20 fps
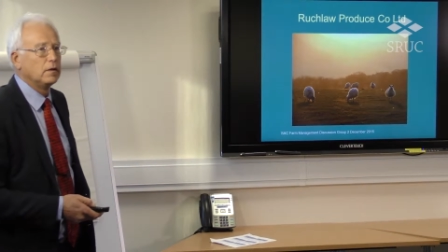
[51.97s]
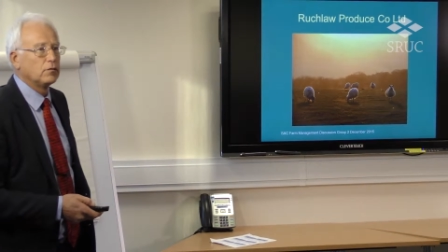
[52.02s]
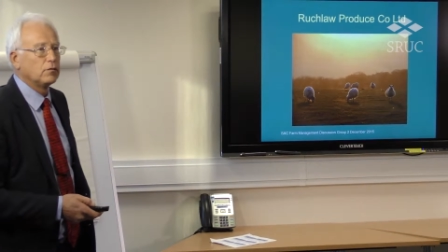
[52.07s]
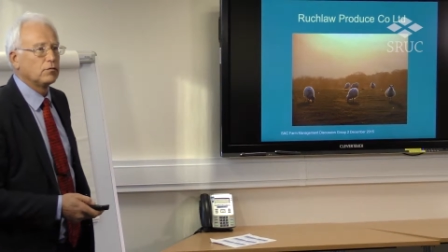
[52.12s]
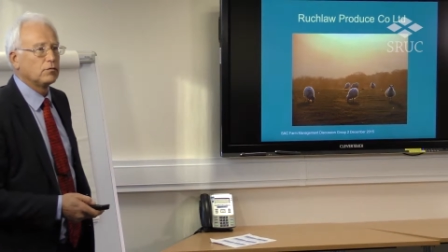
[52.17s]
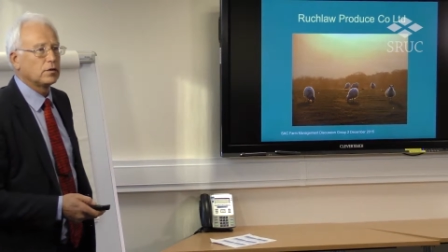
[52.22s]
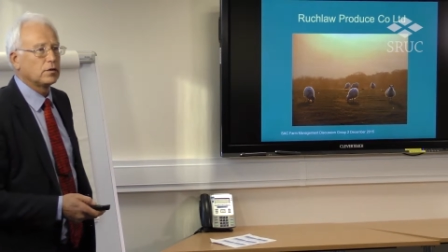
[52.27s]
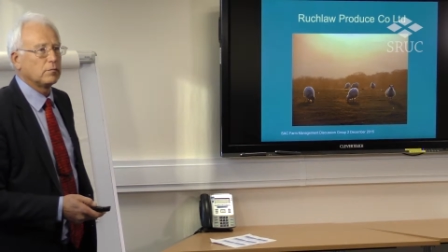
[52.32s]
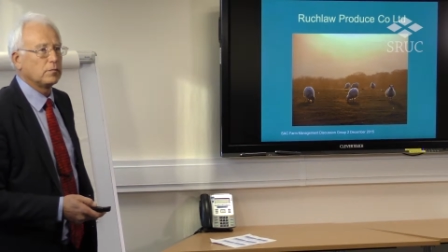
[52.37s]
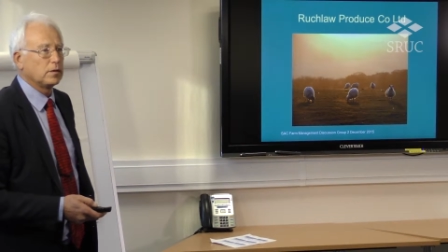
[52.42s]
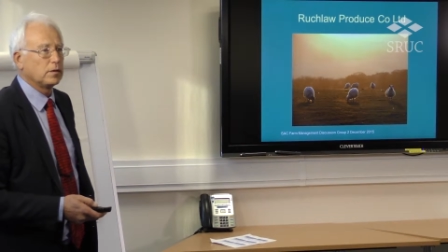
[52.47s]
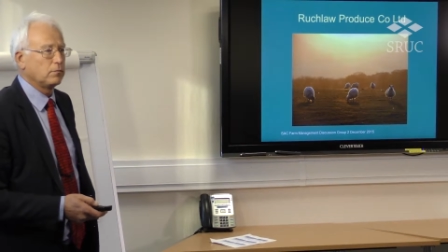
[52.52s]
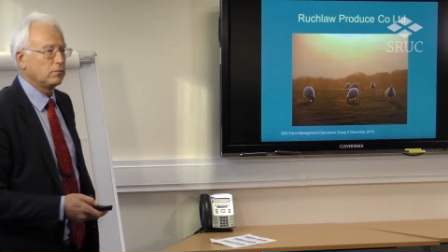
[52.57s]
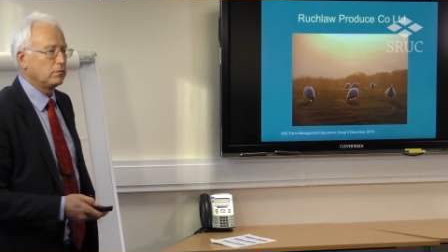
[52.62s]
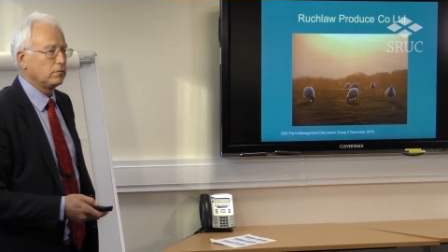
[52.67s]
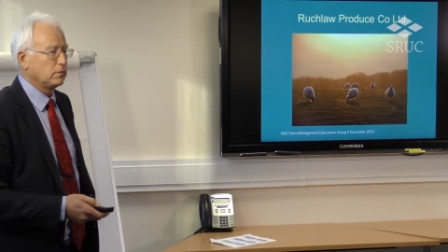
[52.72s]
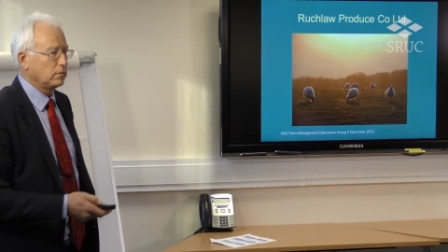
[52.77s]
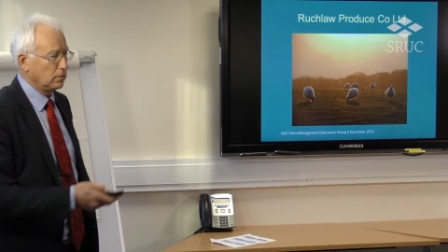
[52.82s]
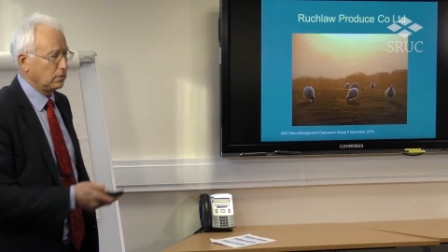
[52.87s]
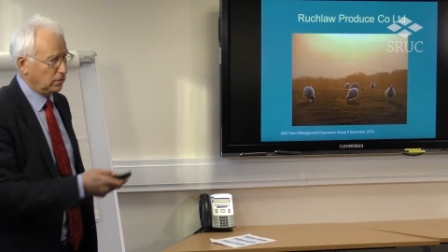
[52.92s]
So some of
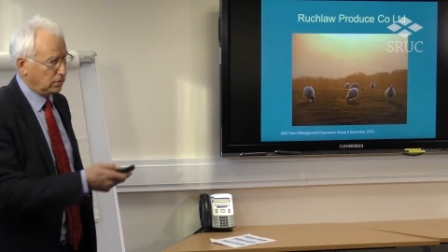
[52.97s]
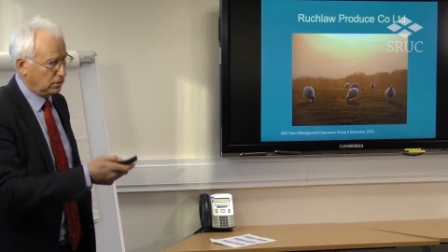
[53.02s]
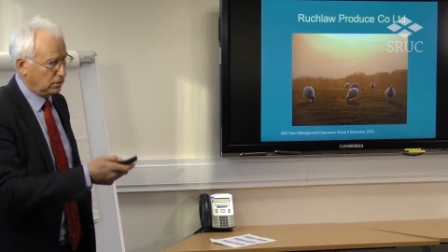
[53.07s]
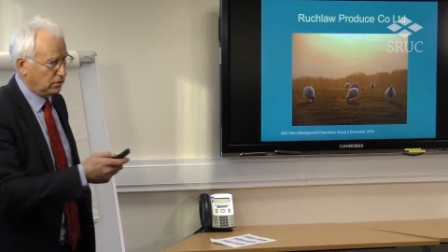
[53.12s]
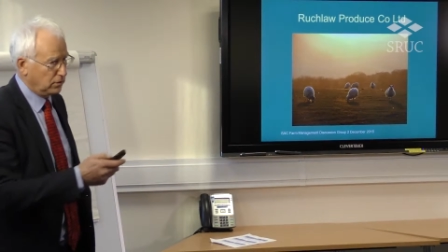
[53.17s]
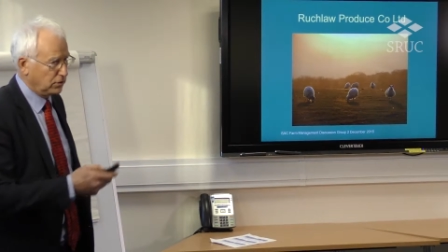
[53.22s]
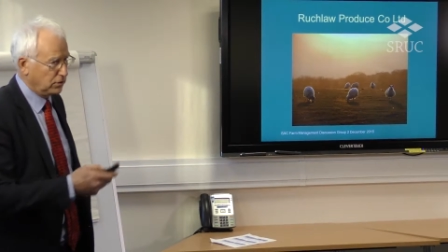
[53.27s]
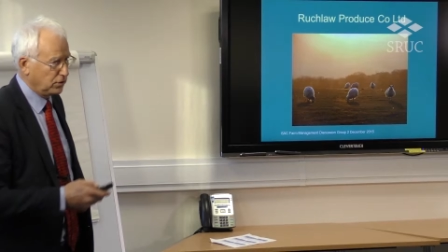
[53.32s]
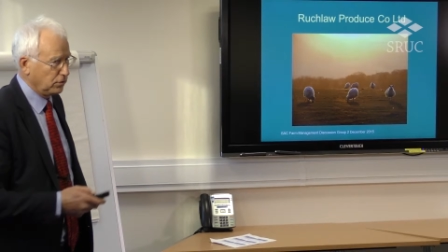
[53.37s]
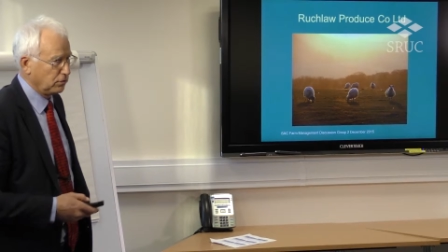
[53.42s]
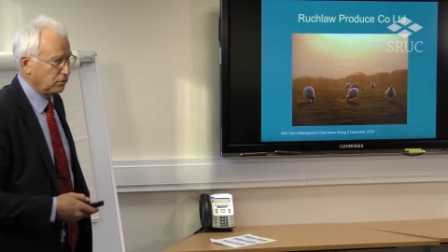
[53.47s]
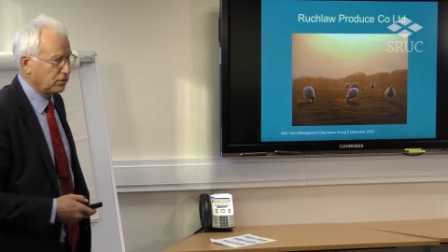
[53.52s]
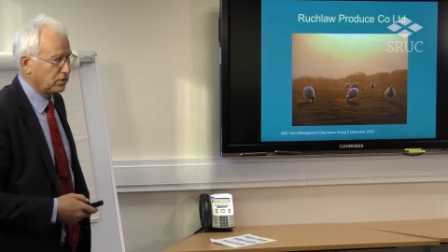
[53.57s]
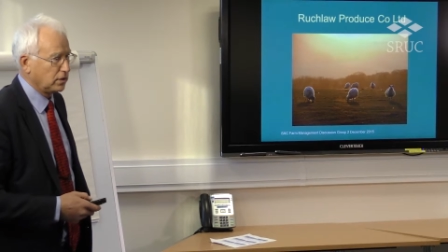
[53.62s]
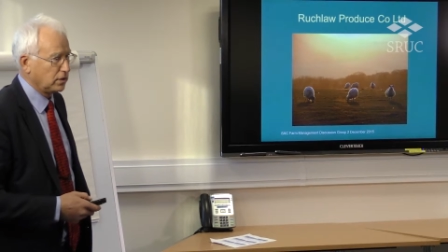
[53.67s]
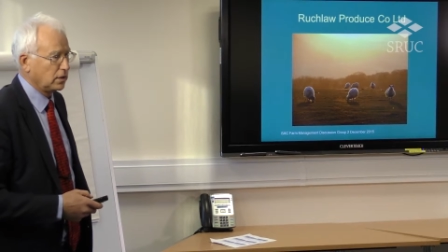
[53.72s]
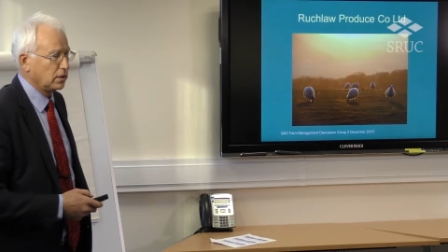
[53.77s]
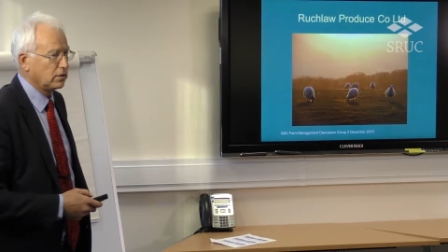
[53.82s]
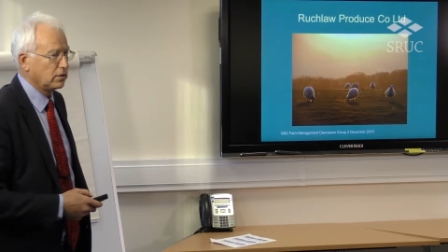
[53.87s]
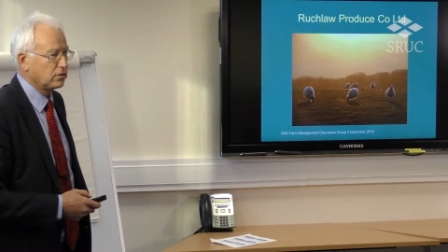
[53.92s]
them, uh, in Stuart's
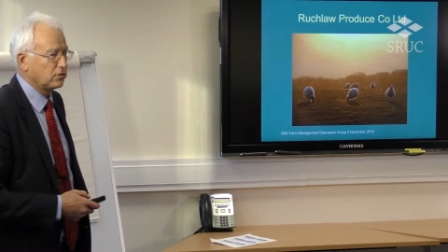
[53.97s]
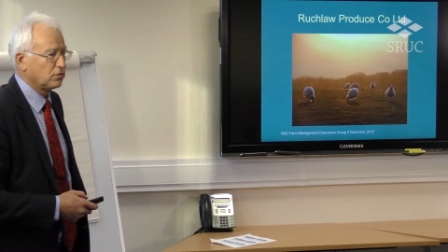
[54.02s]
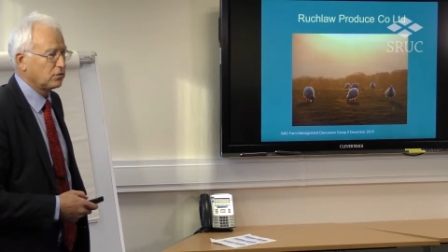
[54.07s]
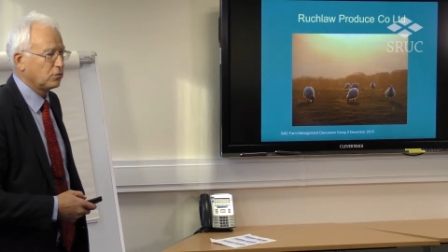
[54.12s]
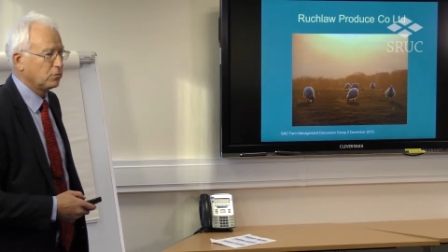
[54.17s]
analysis,